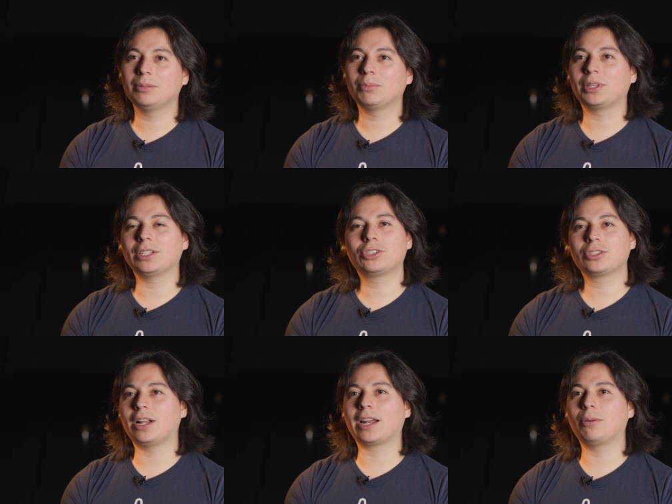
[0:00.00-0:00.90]
But that's
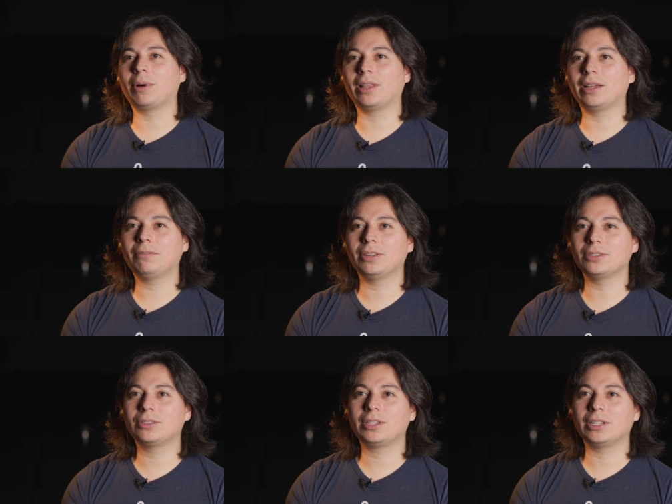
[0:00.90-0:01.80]
just not how my life
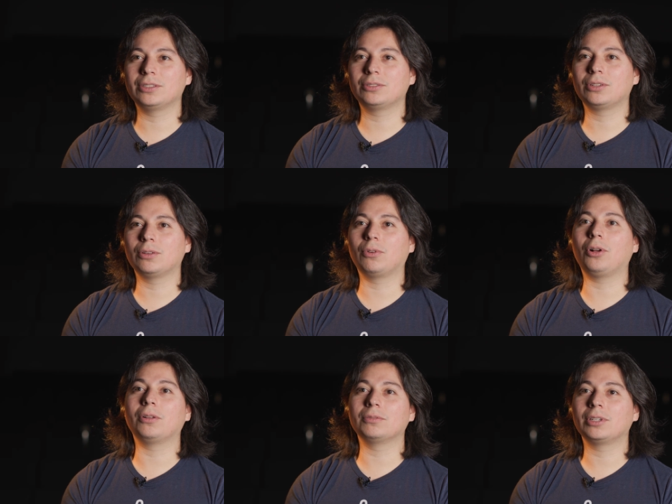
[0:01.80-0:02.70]
has, has
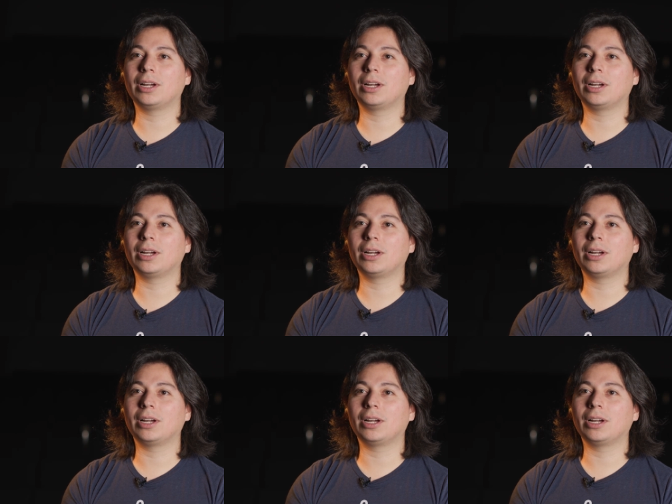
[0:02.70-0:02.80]
evolved.